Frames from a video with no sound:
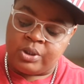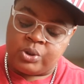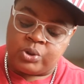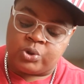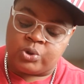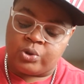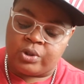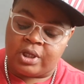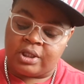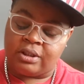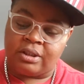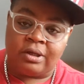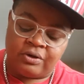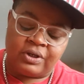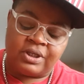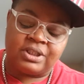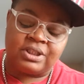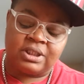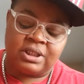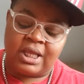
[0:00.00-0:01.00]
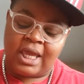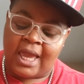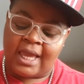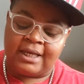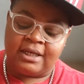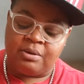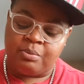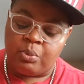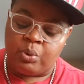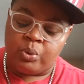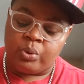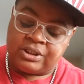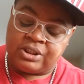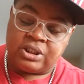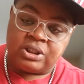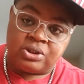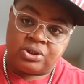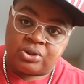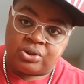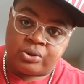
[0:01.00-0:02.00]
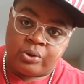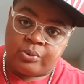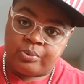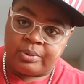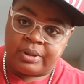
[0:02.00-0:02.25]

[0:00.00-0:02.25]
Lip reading: so that there isn't any more dish soap